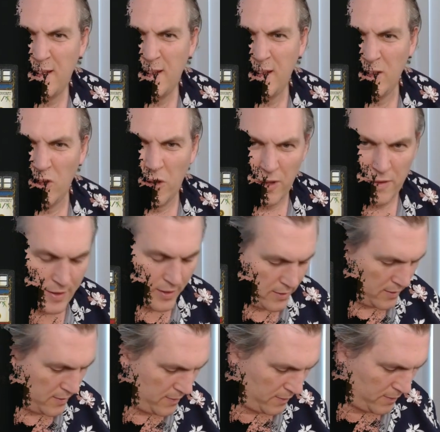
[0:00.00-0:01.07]
A lot of
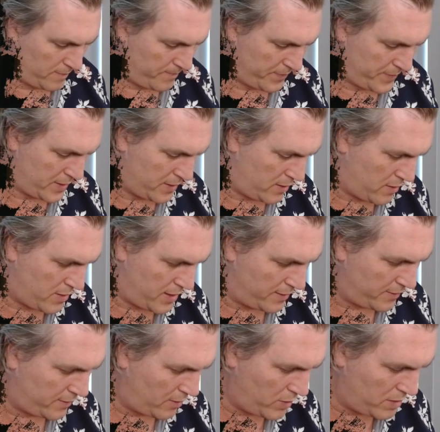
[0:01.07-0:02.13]
tokens. All right,
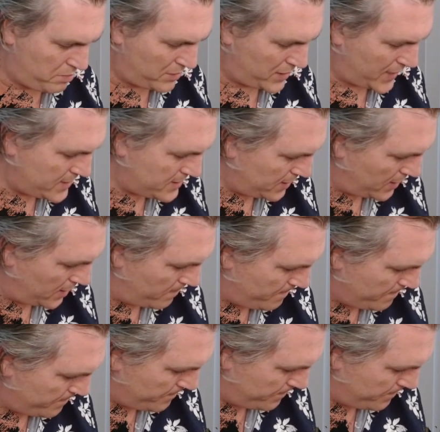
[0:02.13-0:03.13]
so we place him.